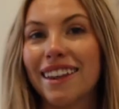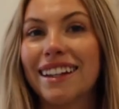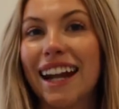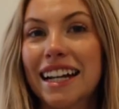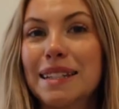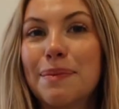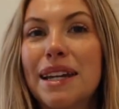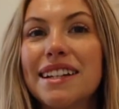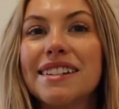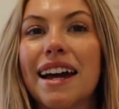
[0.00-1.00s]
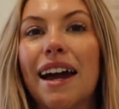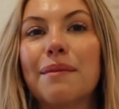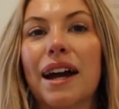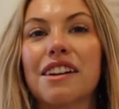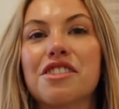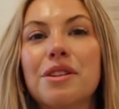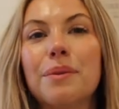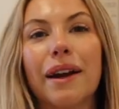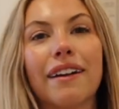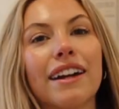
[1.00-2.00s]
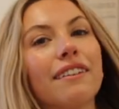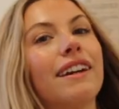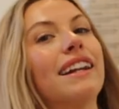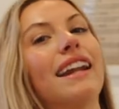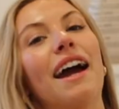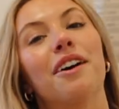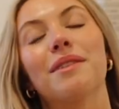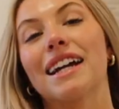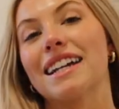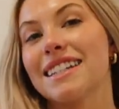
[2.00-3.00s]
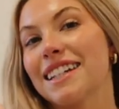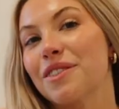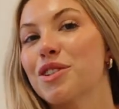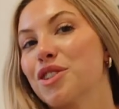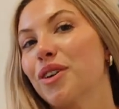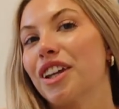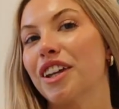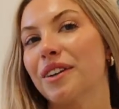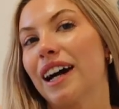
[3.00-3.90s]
the next piece I'm actually wearing right now because it was so cute,